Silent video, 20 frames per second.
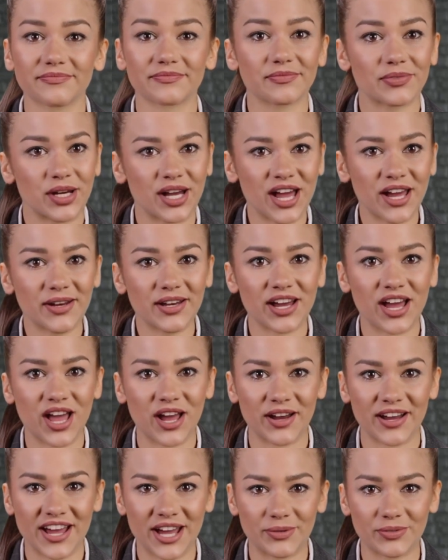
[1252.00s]
Long
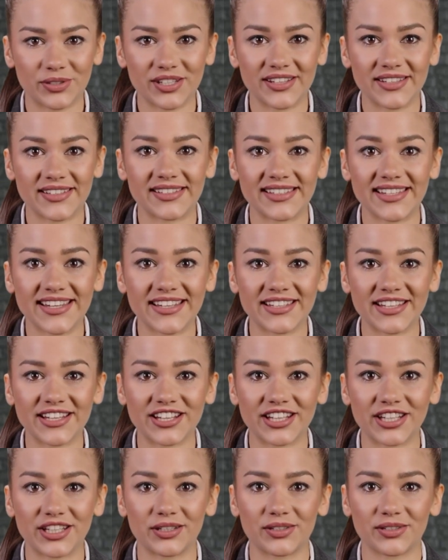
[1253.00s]
call options can be
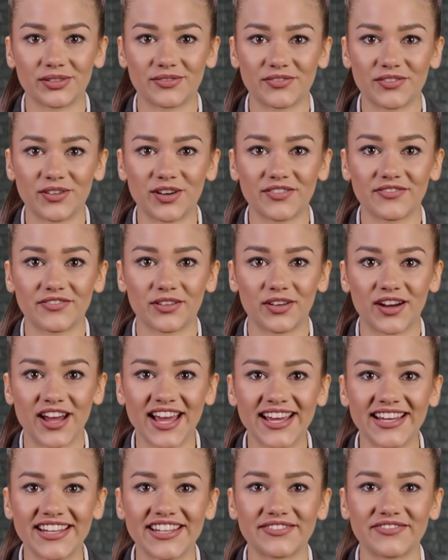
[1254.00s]
used for a
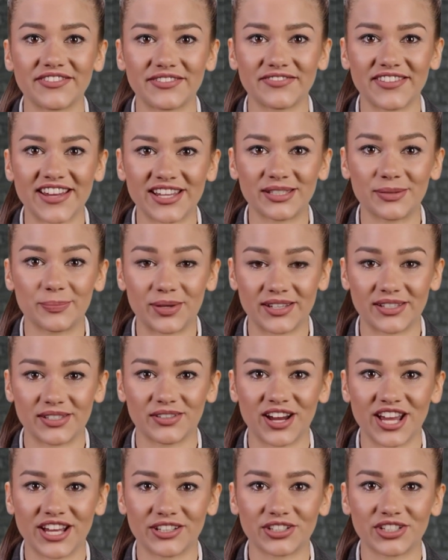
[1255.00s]
variety of investment
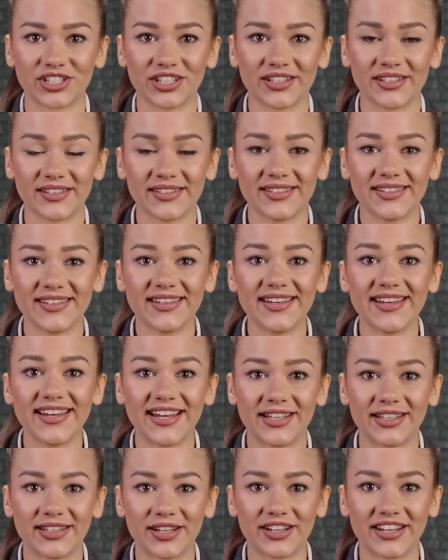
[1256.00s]
strategies,
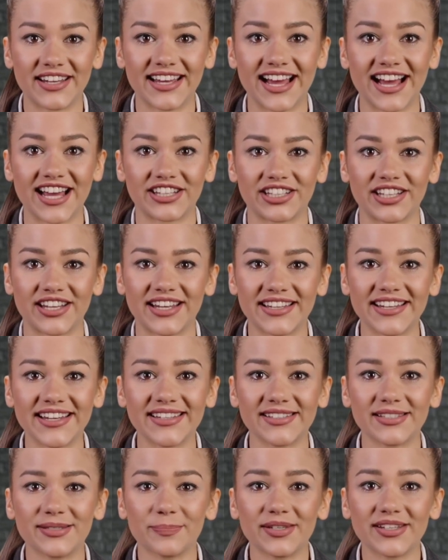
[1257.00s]
including hedging
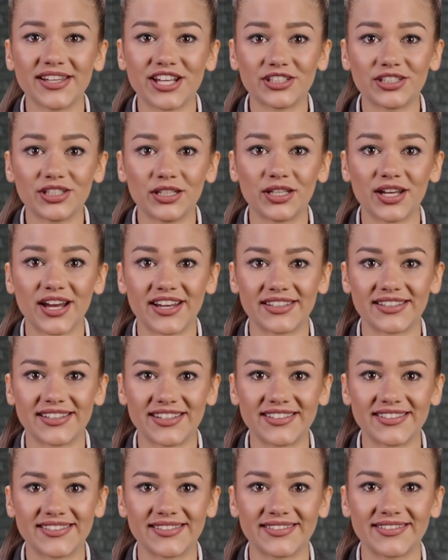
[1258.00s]
against potential
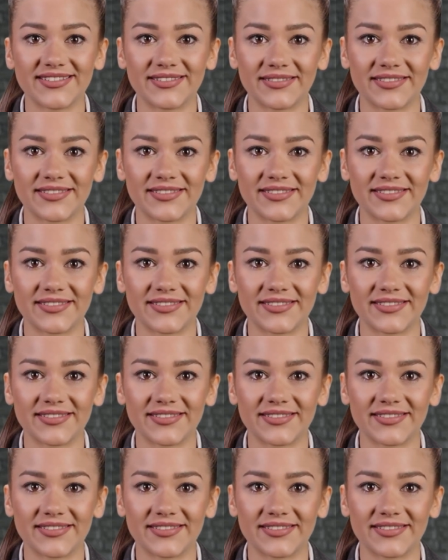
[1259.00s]
losses,